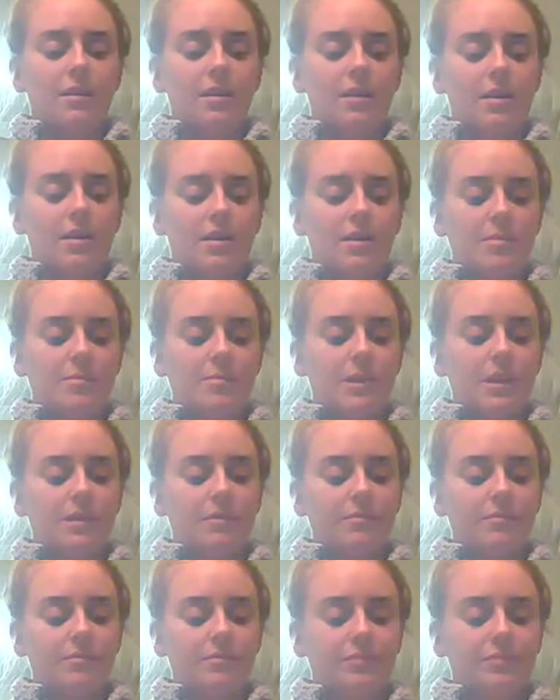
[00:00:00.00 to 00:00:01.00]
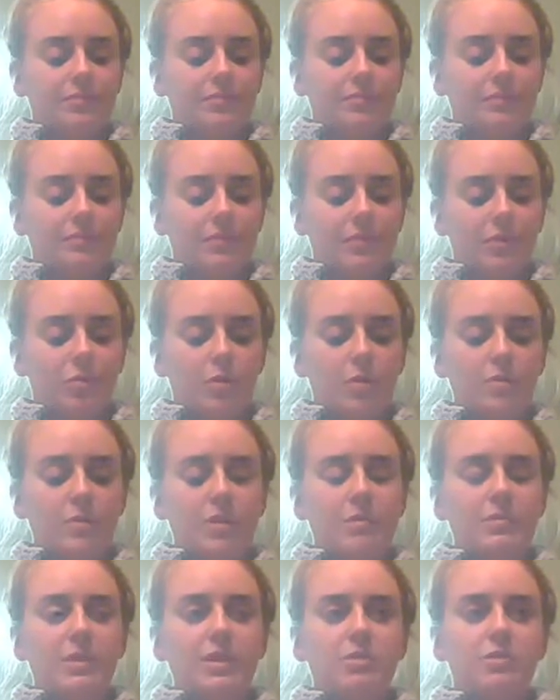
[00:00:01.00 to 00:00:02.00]
What
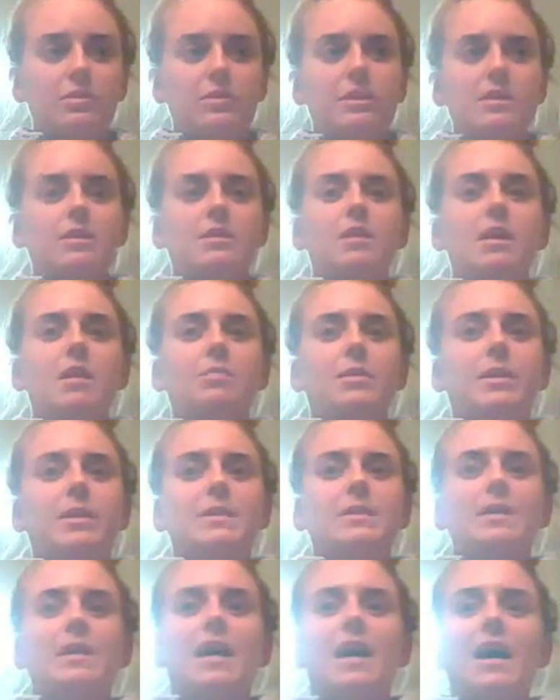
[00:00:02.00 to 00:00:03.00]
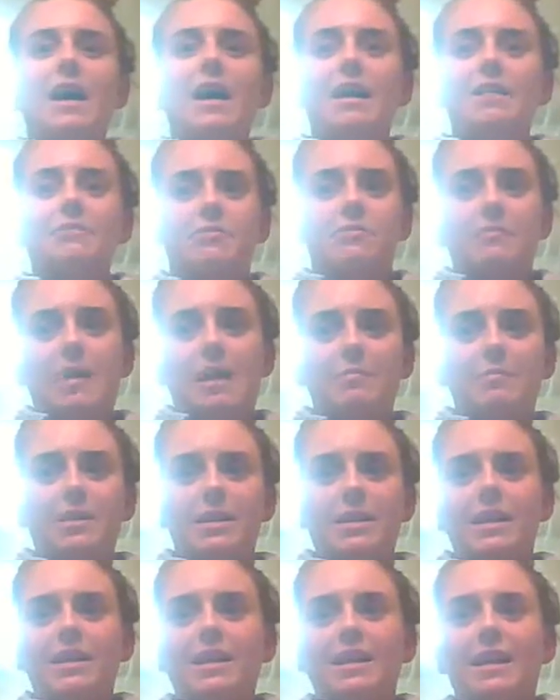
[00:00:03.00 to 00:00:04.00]
made me choose this topic is that I have a
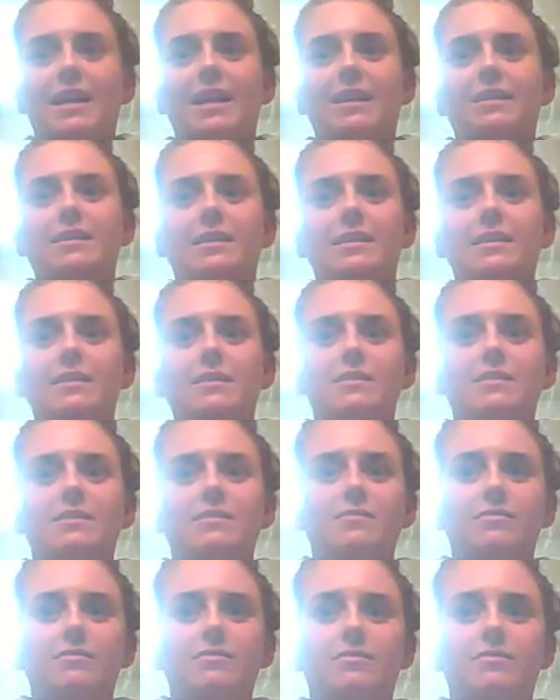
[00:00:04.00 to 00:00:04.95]
rabbit and he's